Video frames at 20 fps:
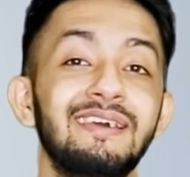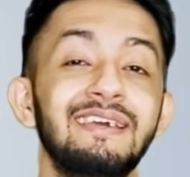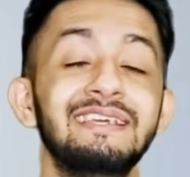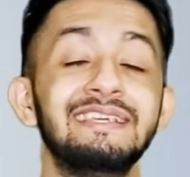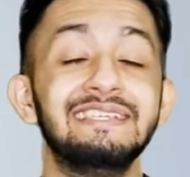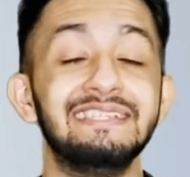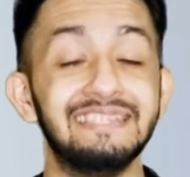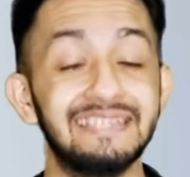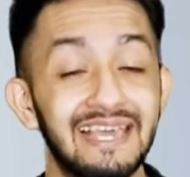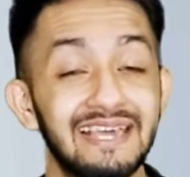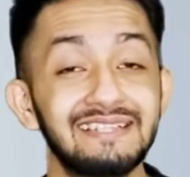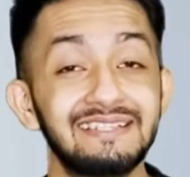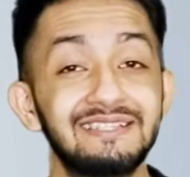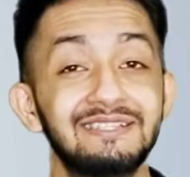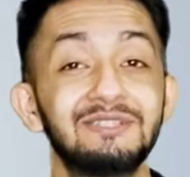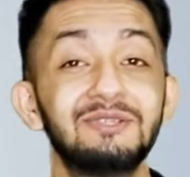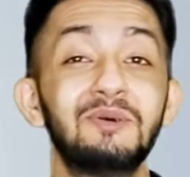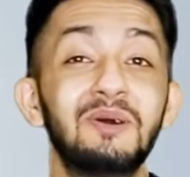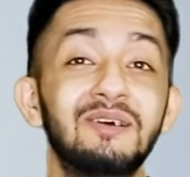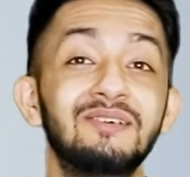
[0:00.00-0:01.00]
Yes,
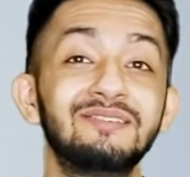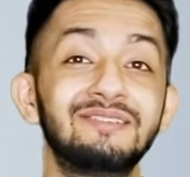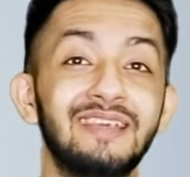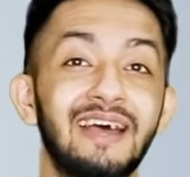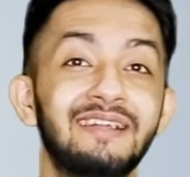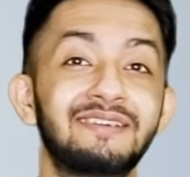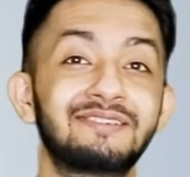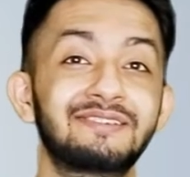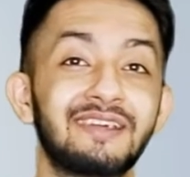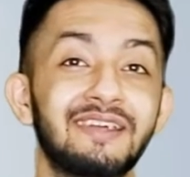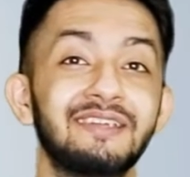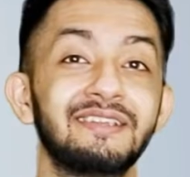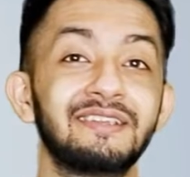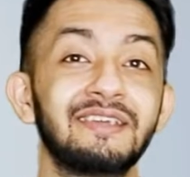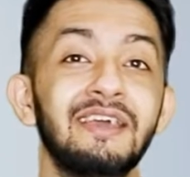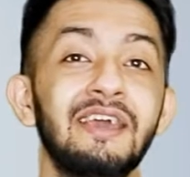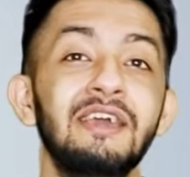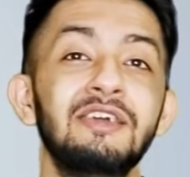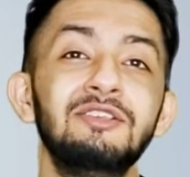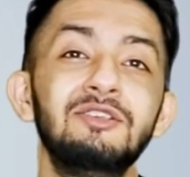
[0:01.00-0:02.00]
you heard that right.
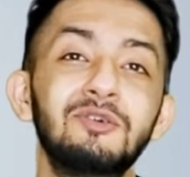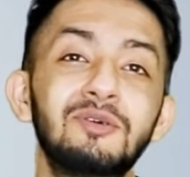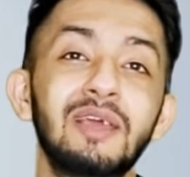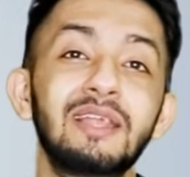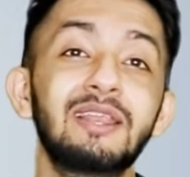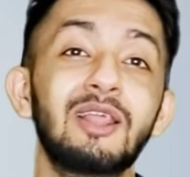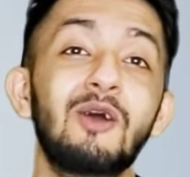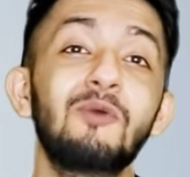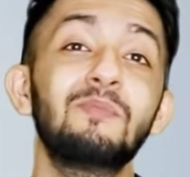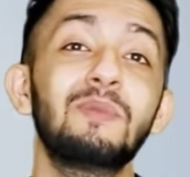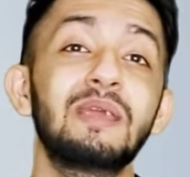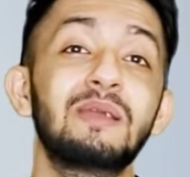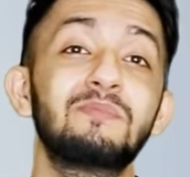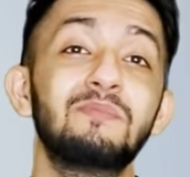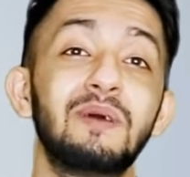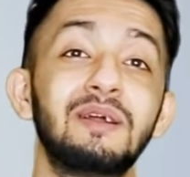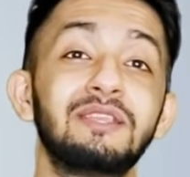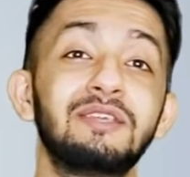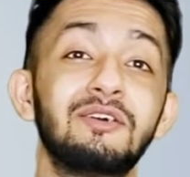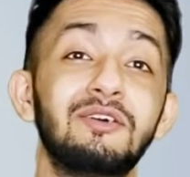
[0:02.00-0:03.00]
You can now make
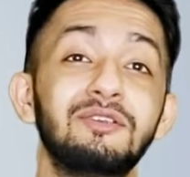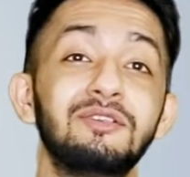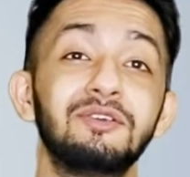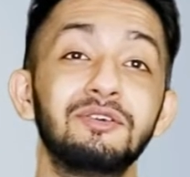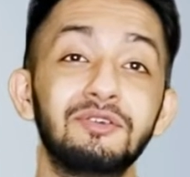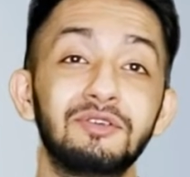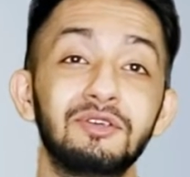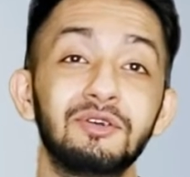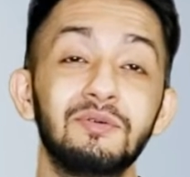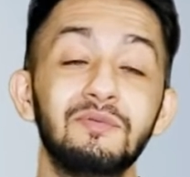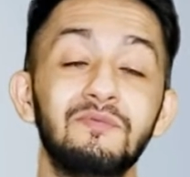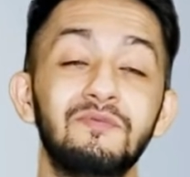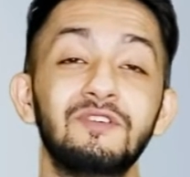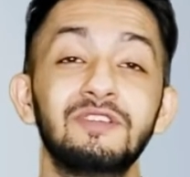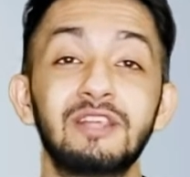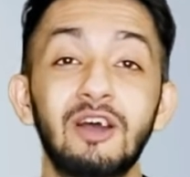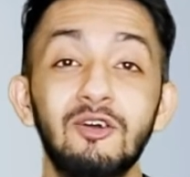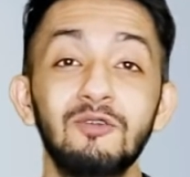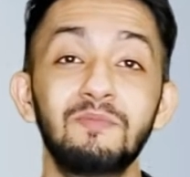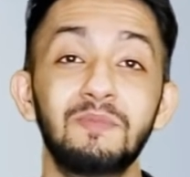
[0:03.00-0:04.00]
money on YouTube
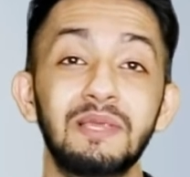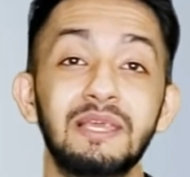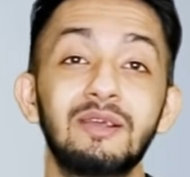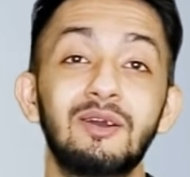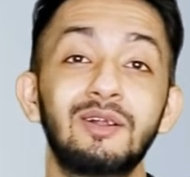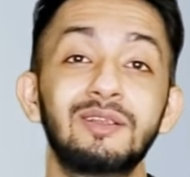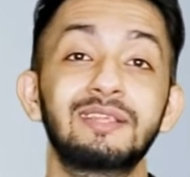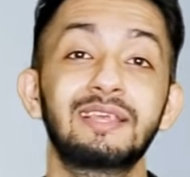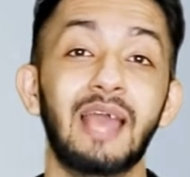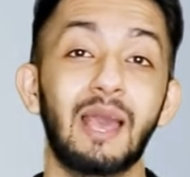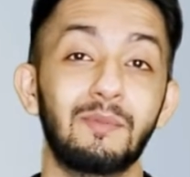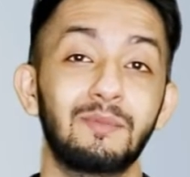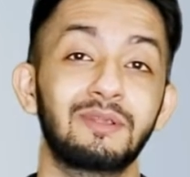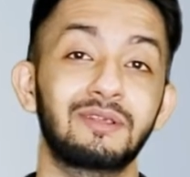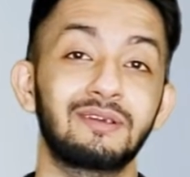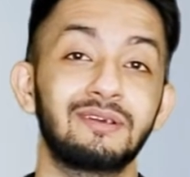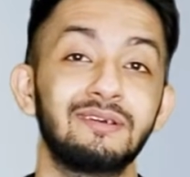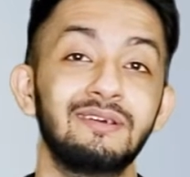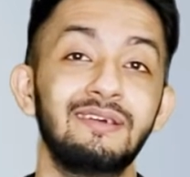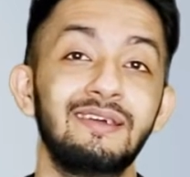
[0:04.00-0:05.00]
without being on
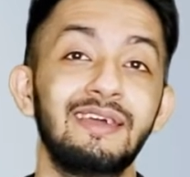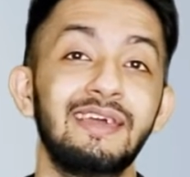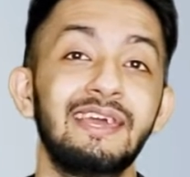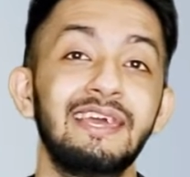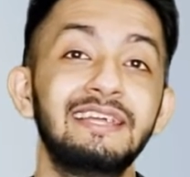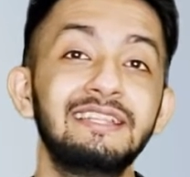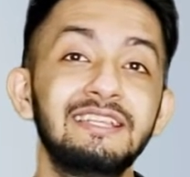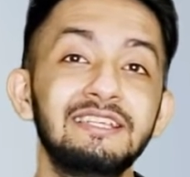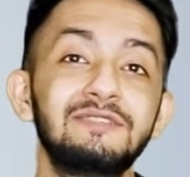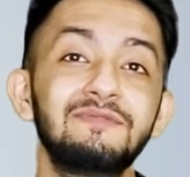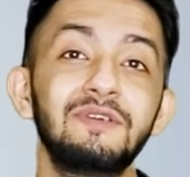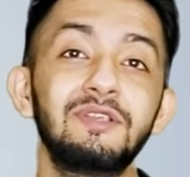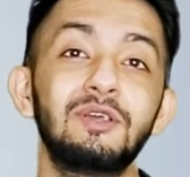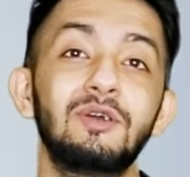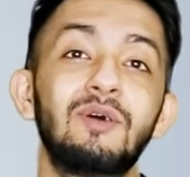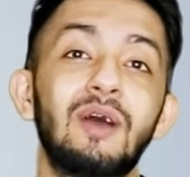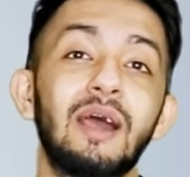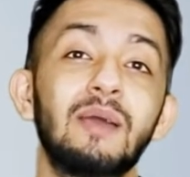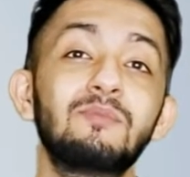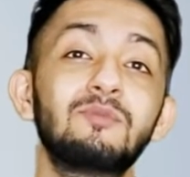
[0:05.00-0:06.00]
camera. In this
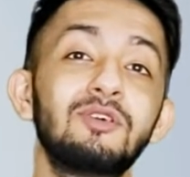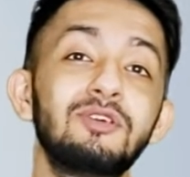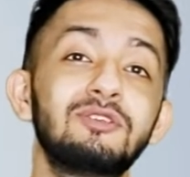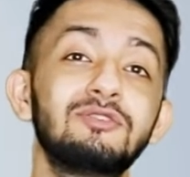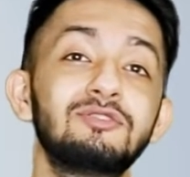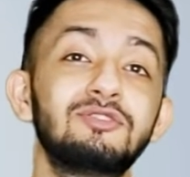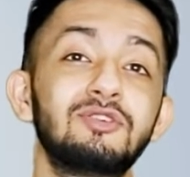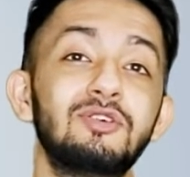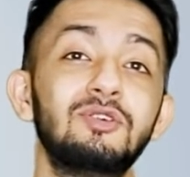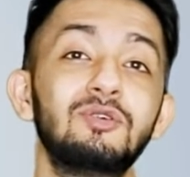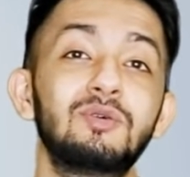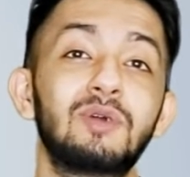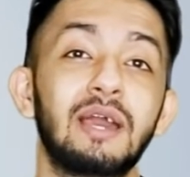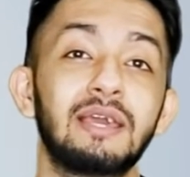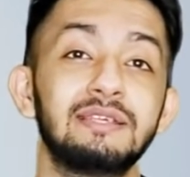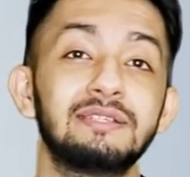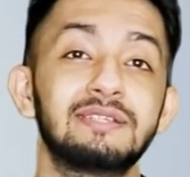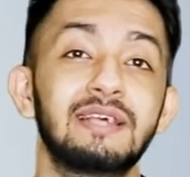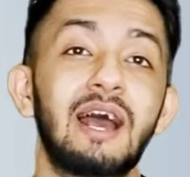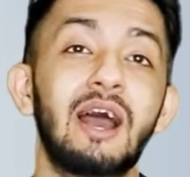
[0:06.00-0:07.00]
video, I'm going to show you
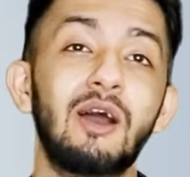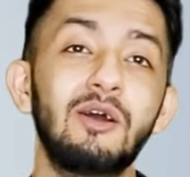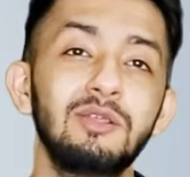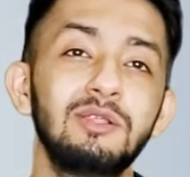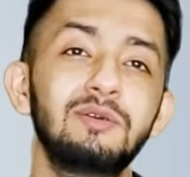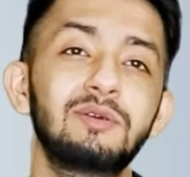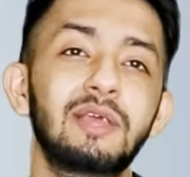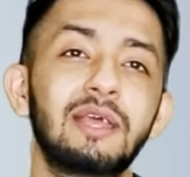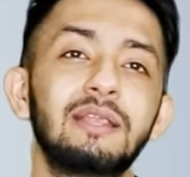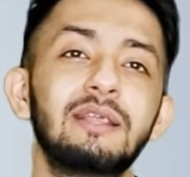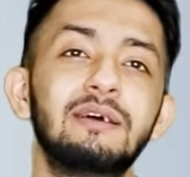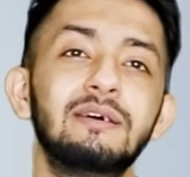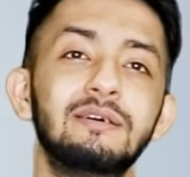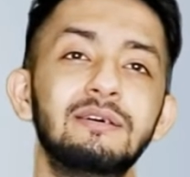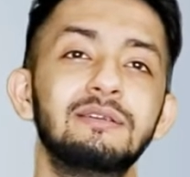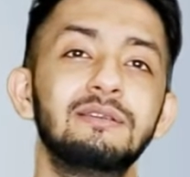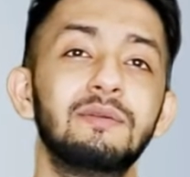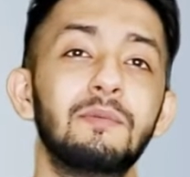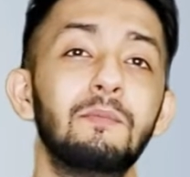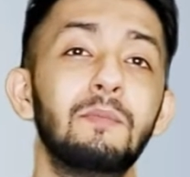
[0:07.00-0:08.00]
guys how you can
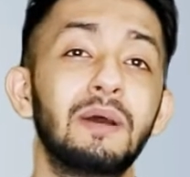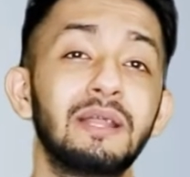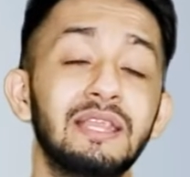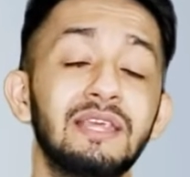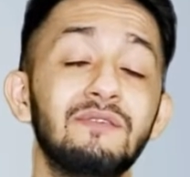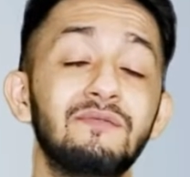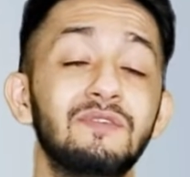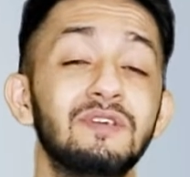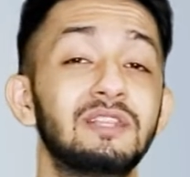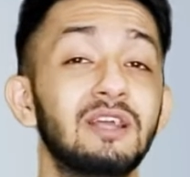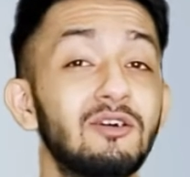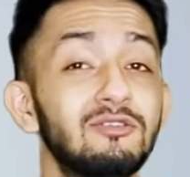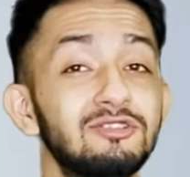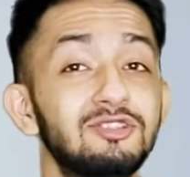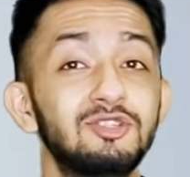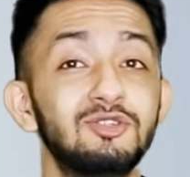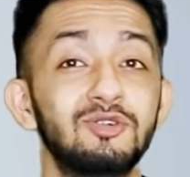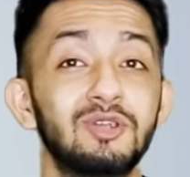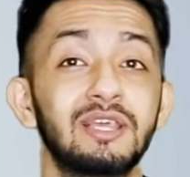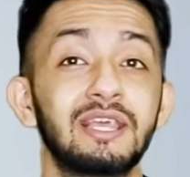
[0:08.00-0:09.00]
earn money without
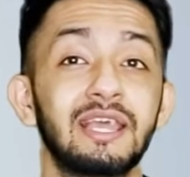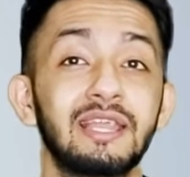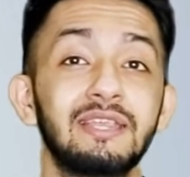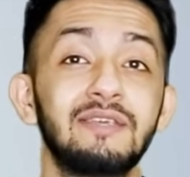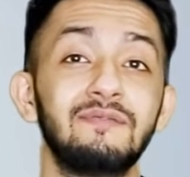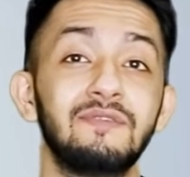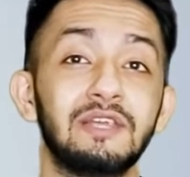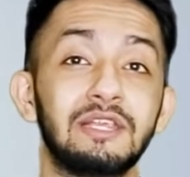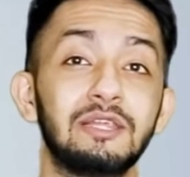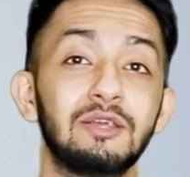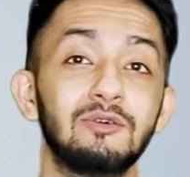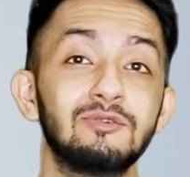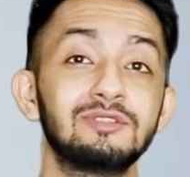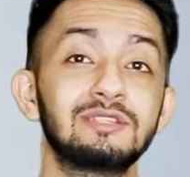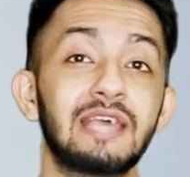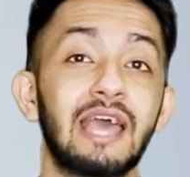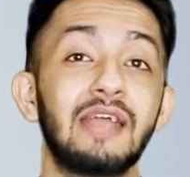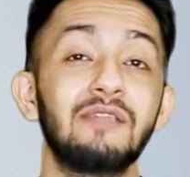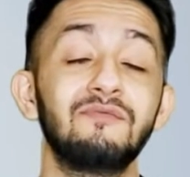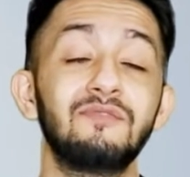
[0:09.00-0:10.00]
shooting any
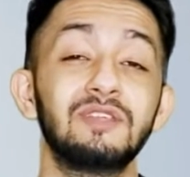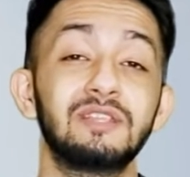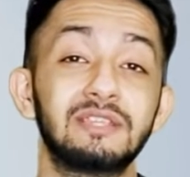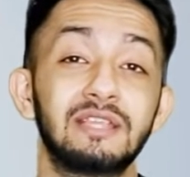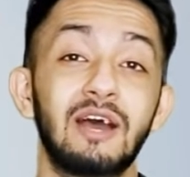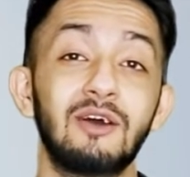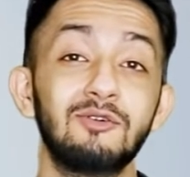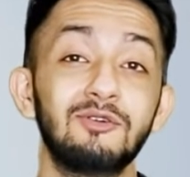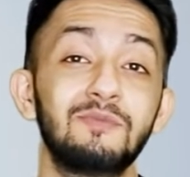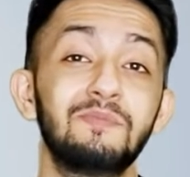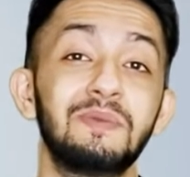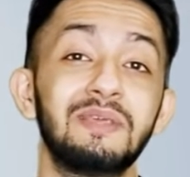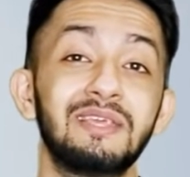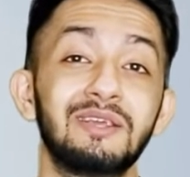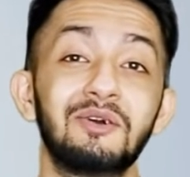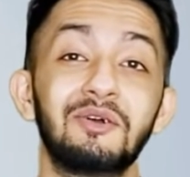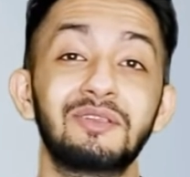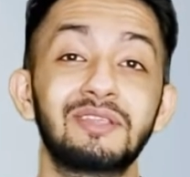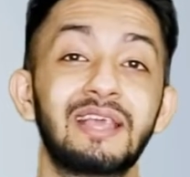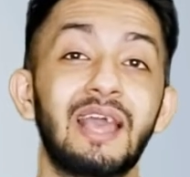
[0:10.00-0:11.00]
videos and without being
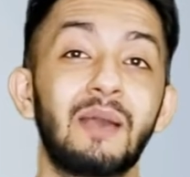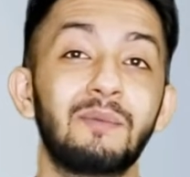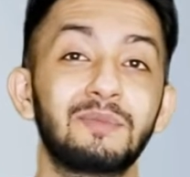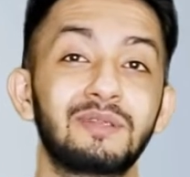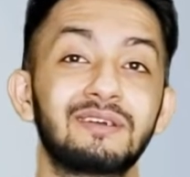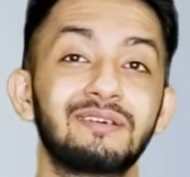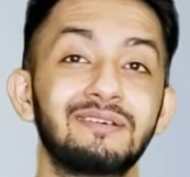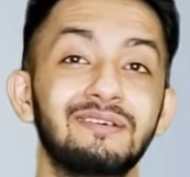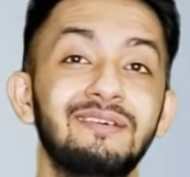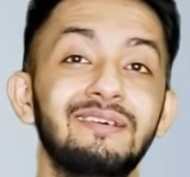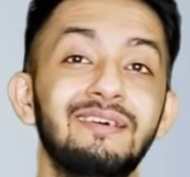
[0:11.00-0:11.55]
on camera.